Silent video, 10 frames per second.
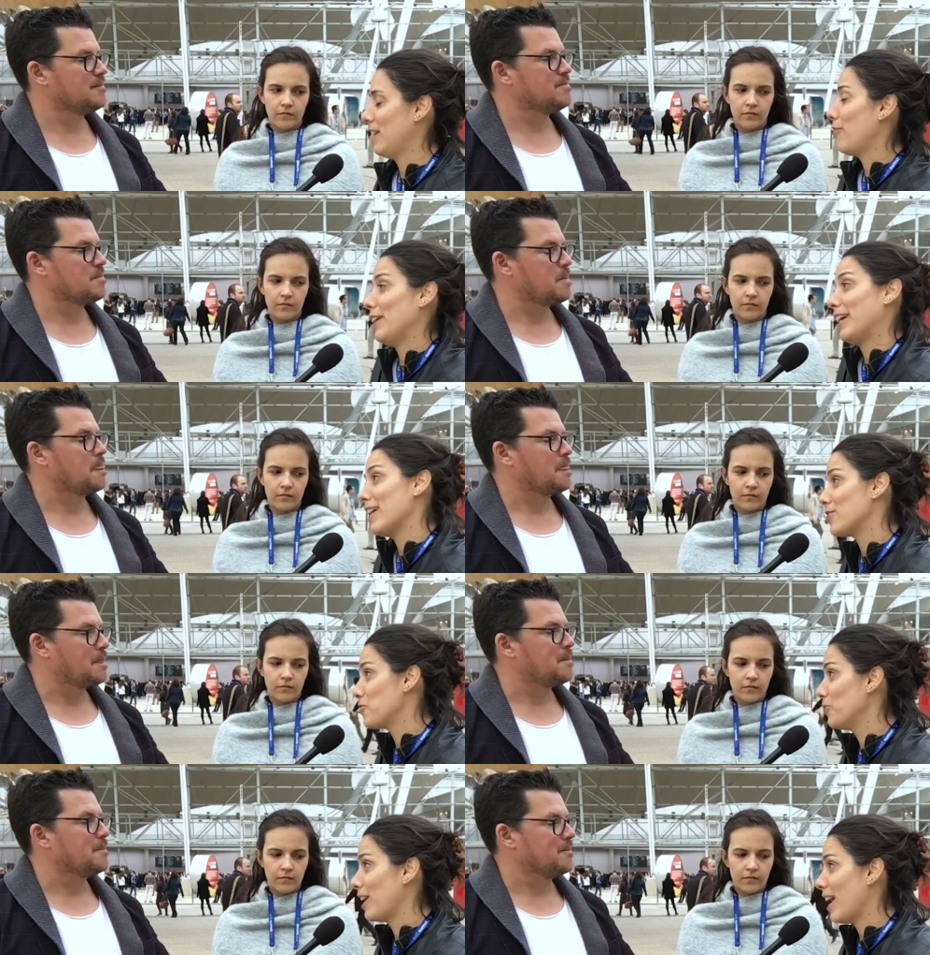Speaker 1: nothing
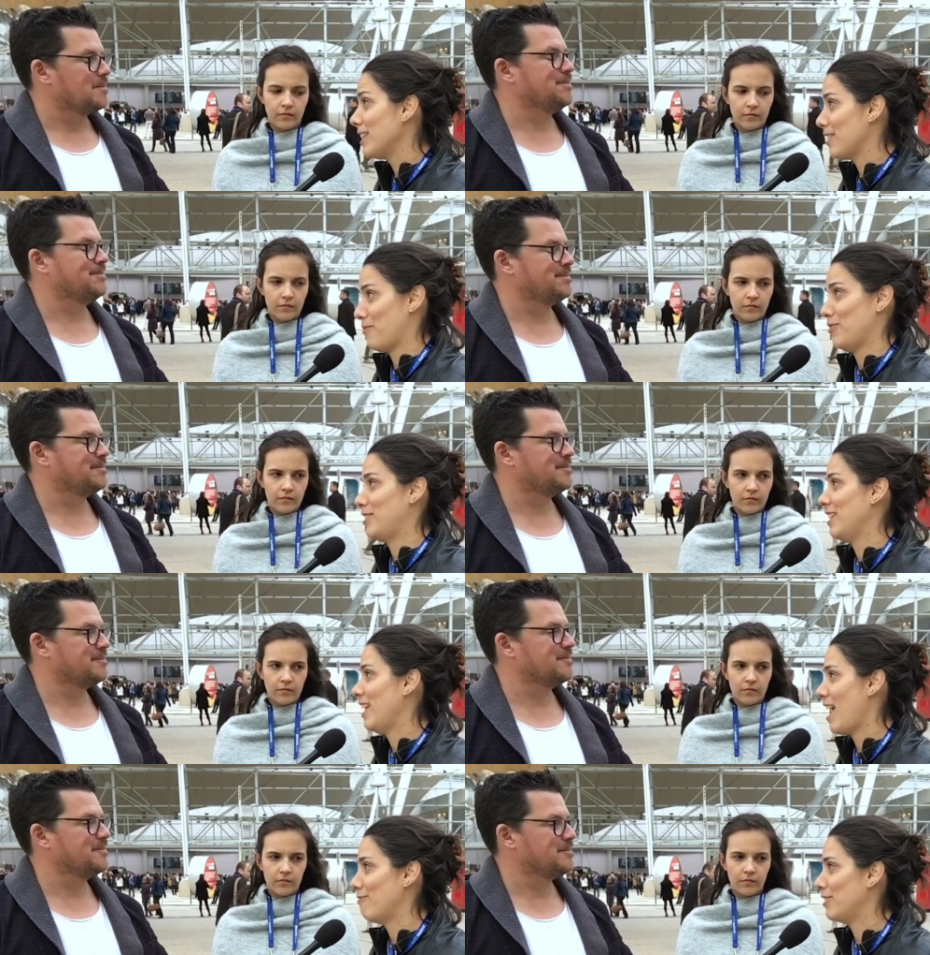against tour guides,
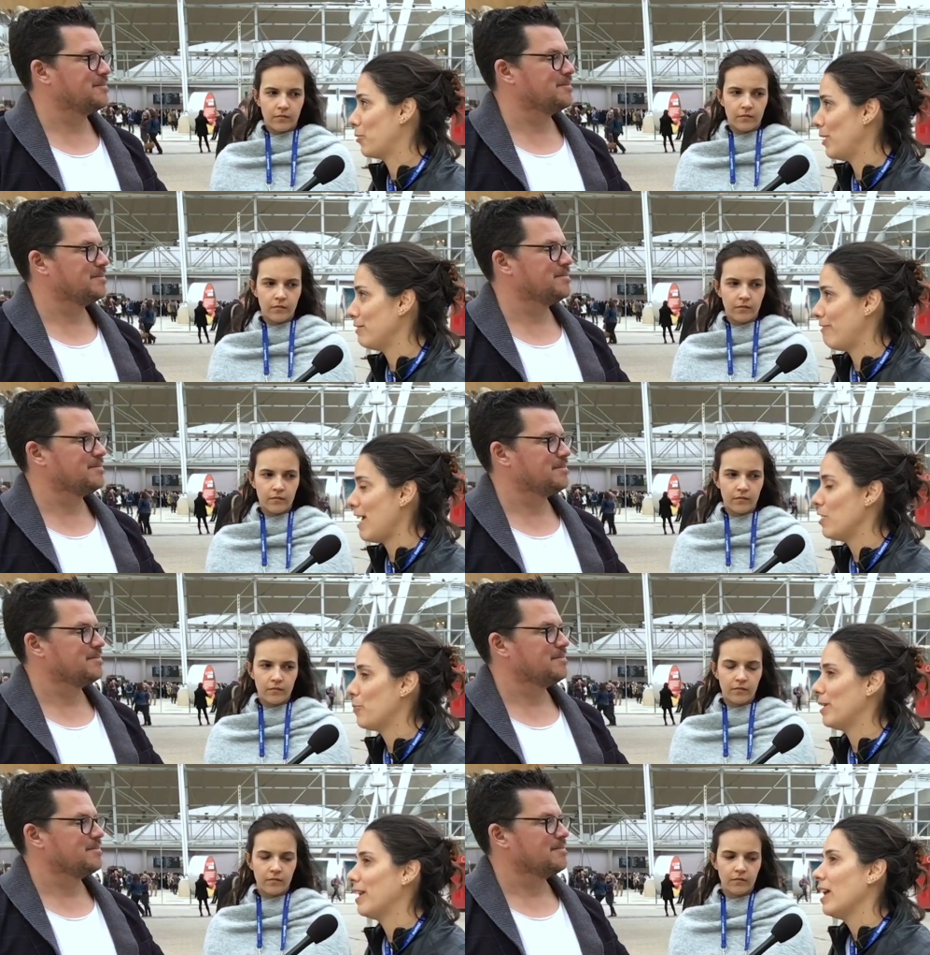obviously they have their great
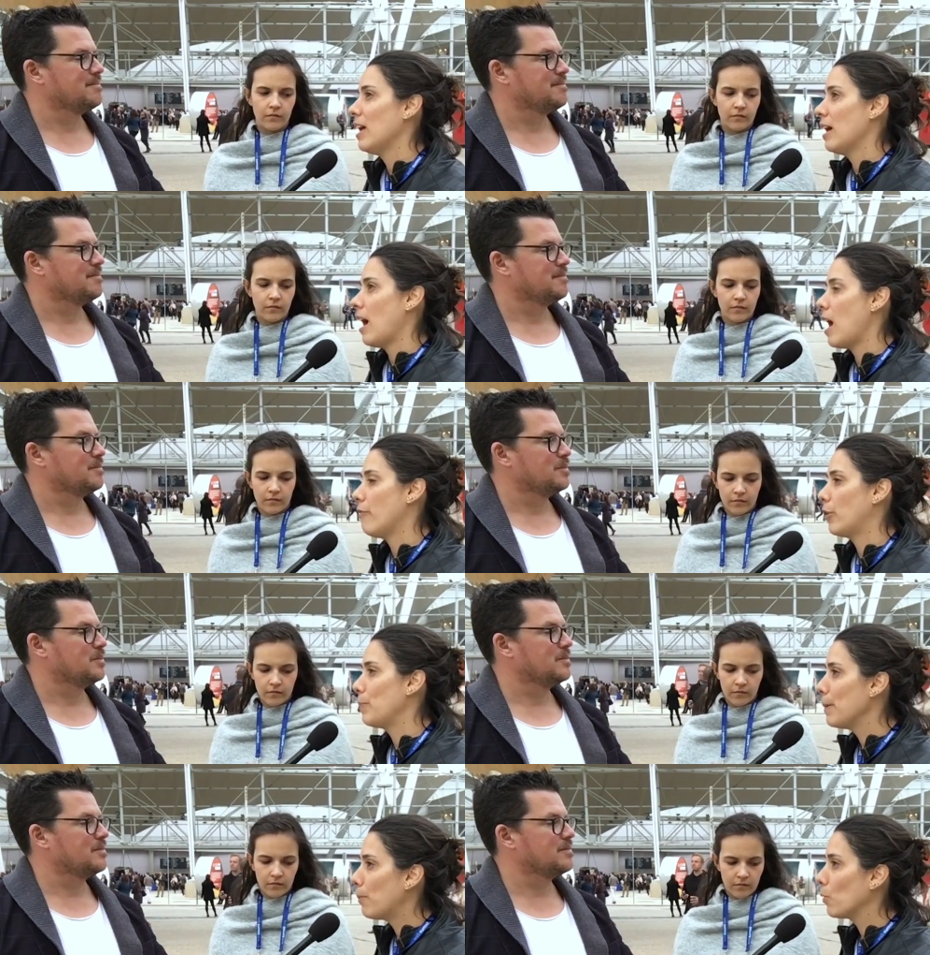value, but uh,
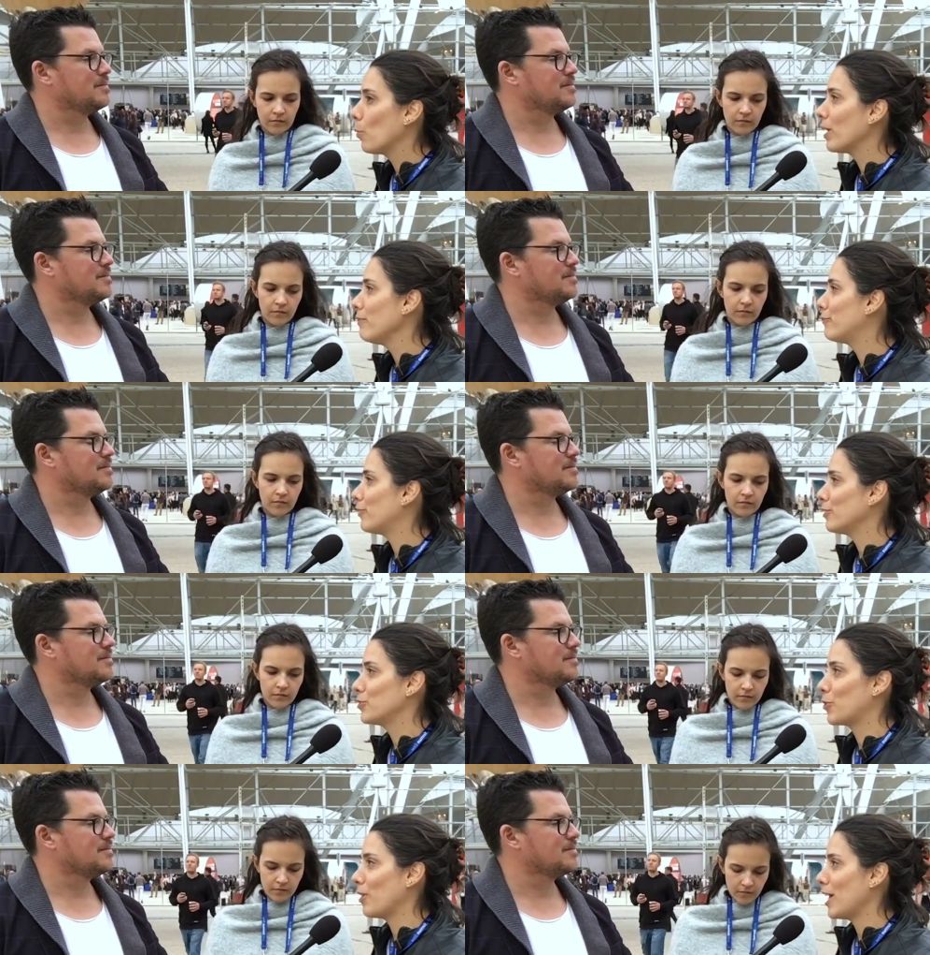for people looking
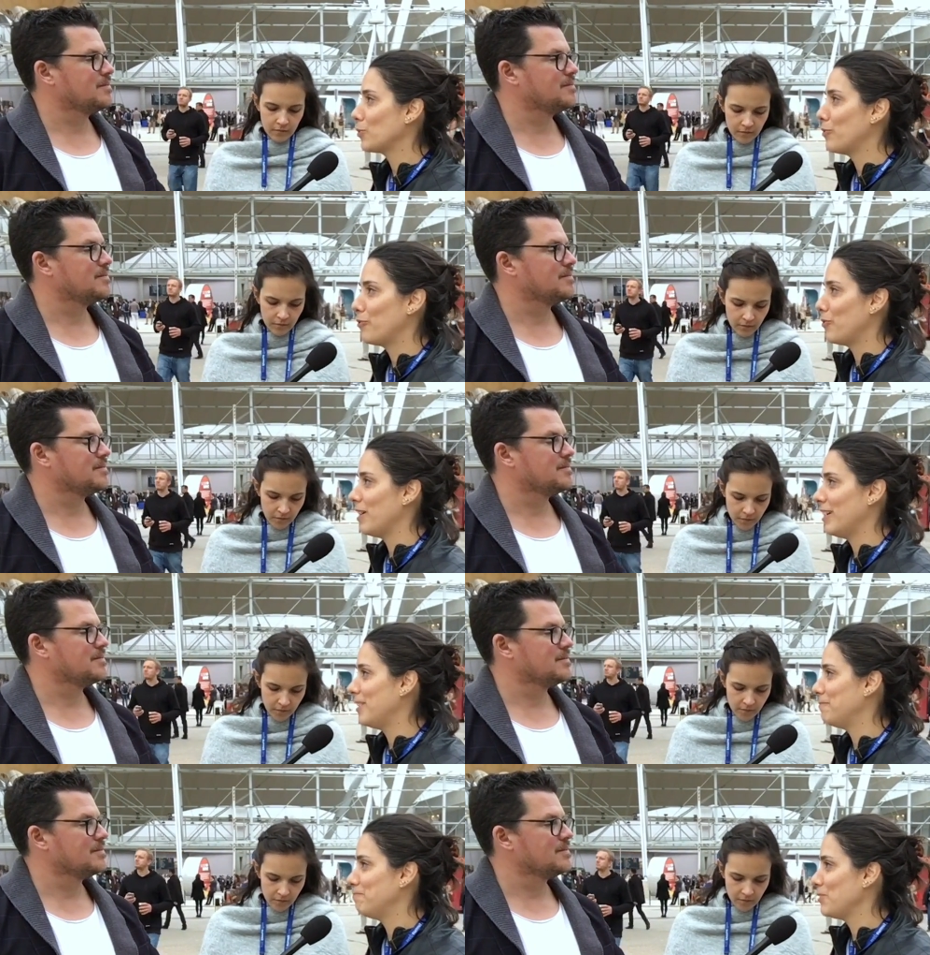for to connect with,
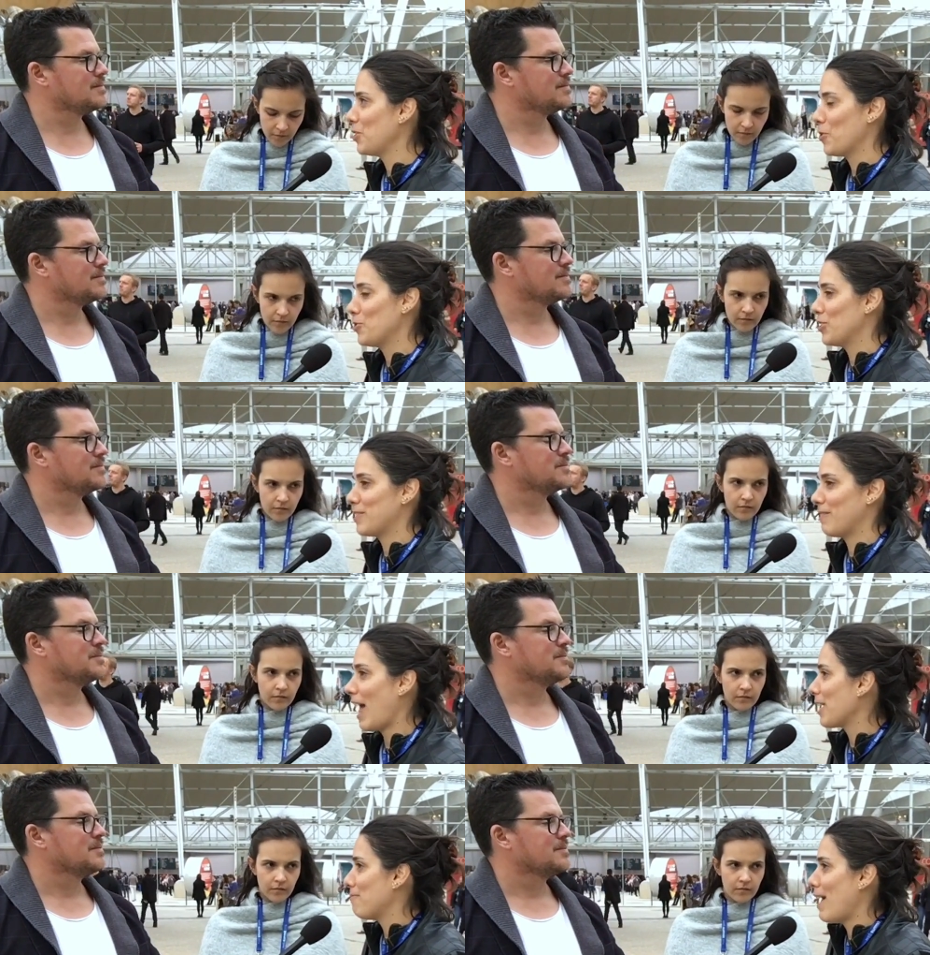uh, you know,
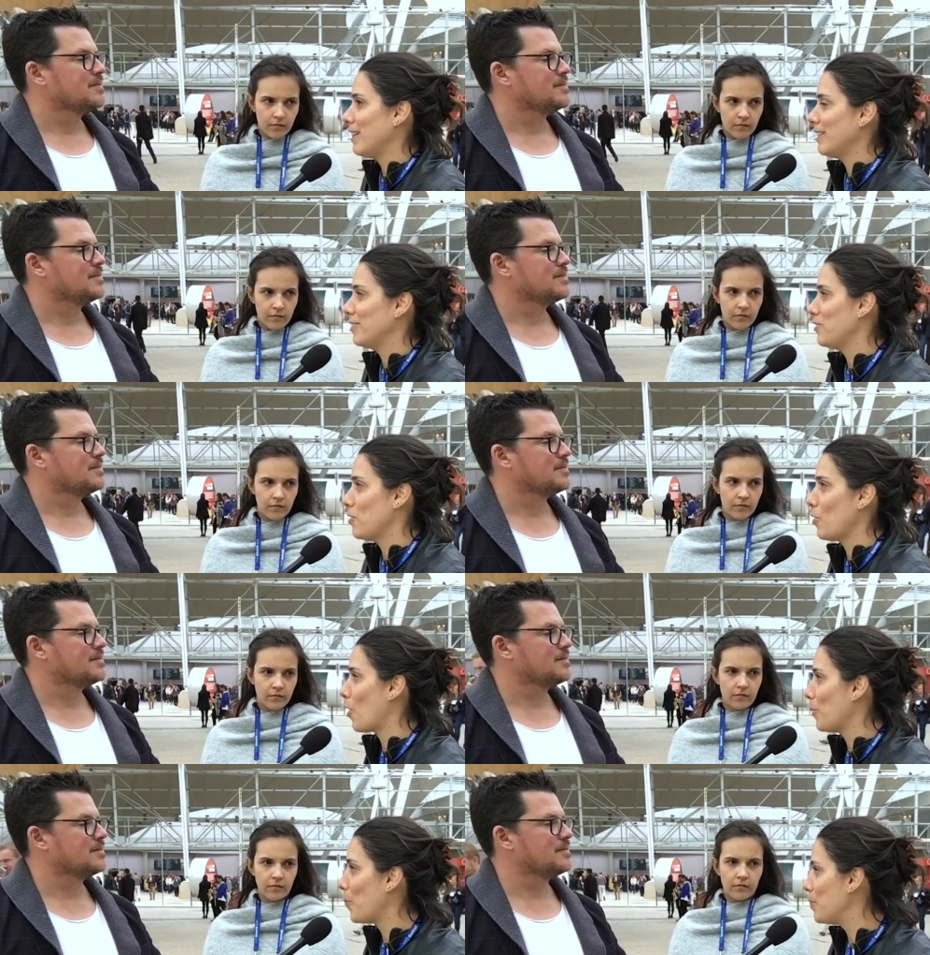just like-minded
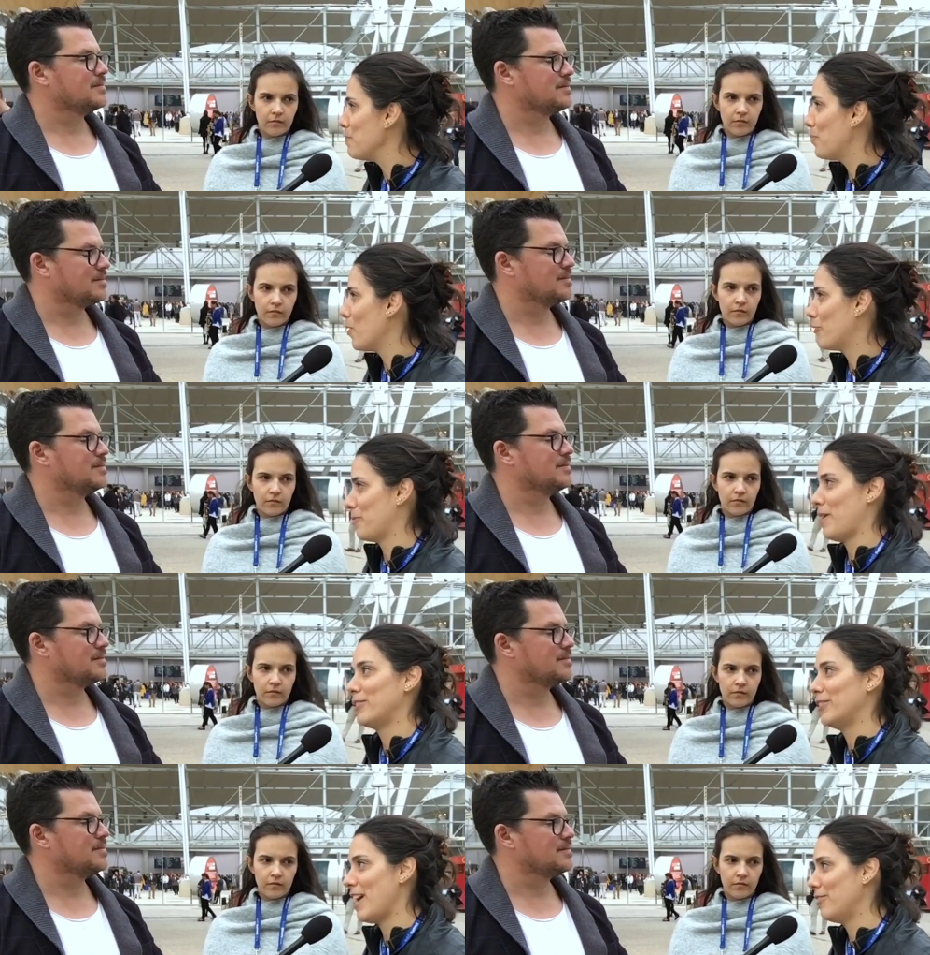normal people from
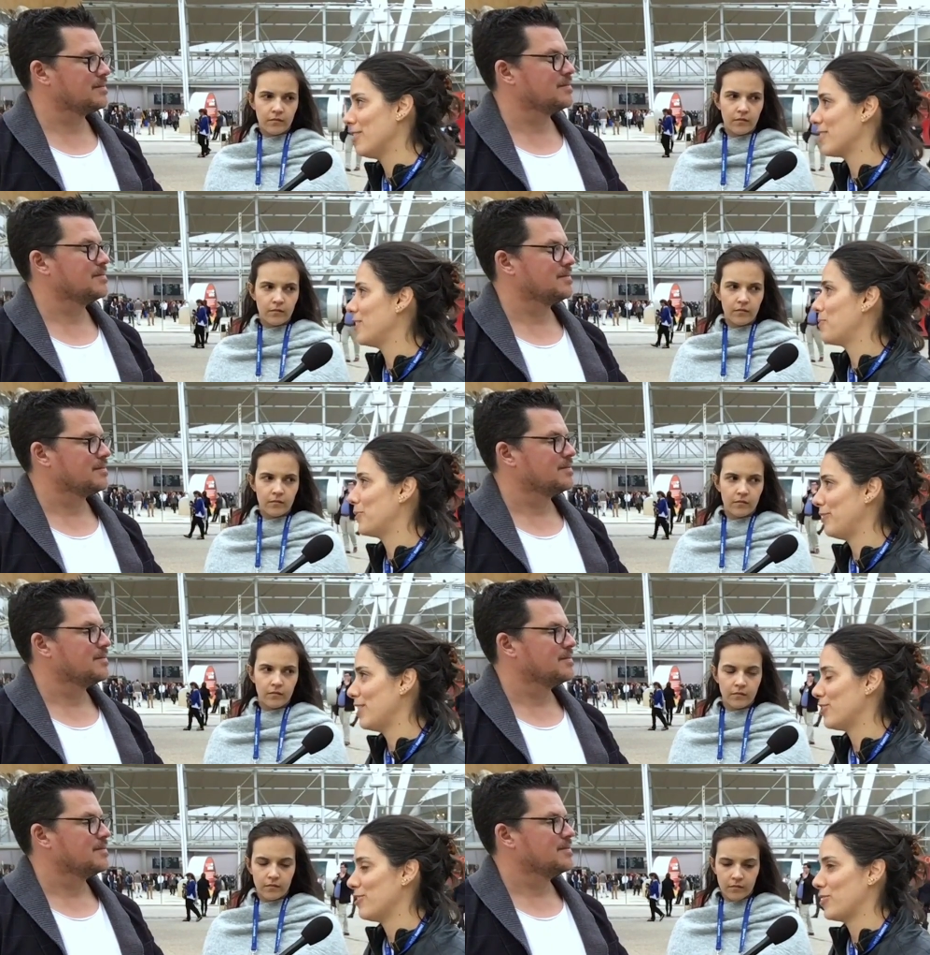other areas, other
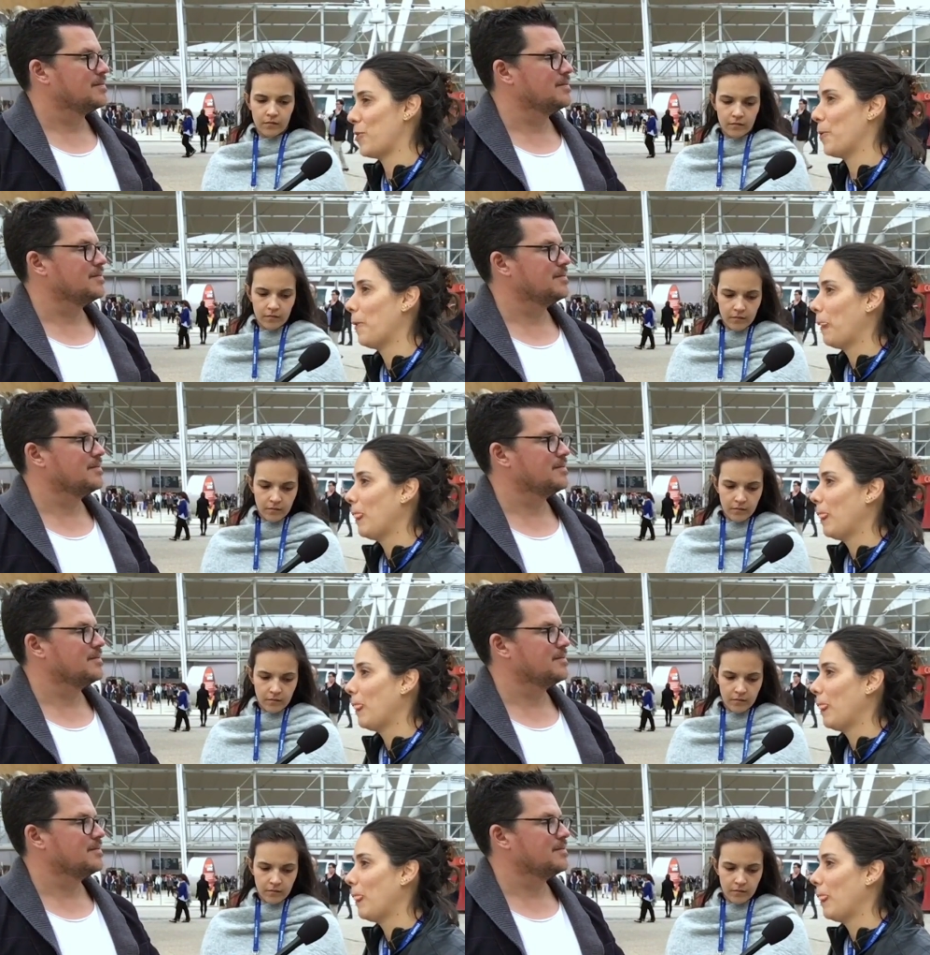professions. So